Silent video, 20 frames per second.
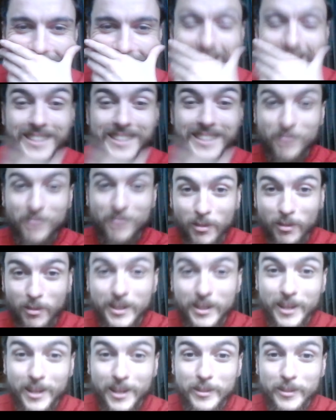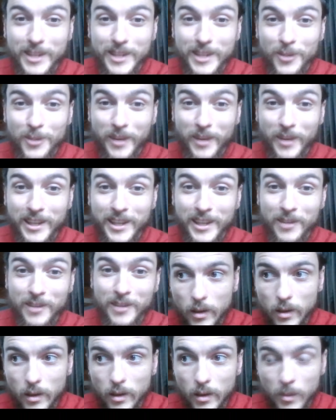It's probably going to be Daniel Radcliffe
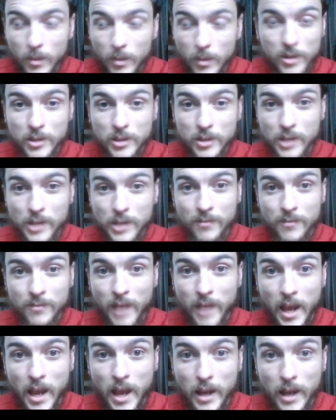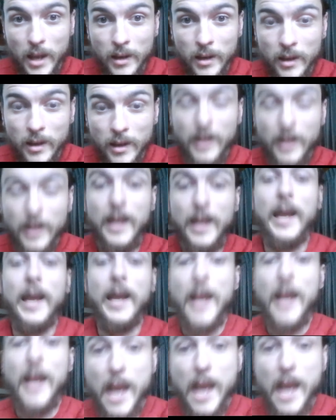because I was such a fan
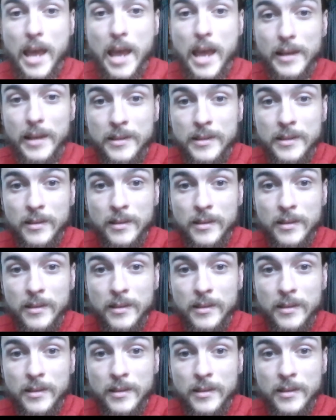and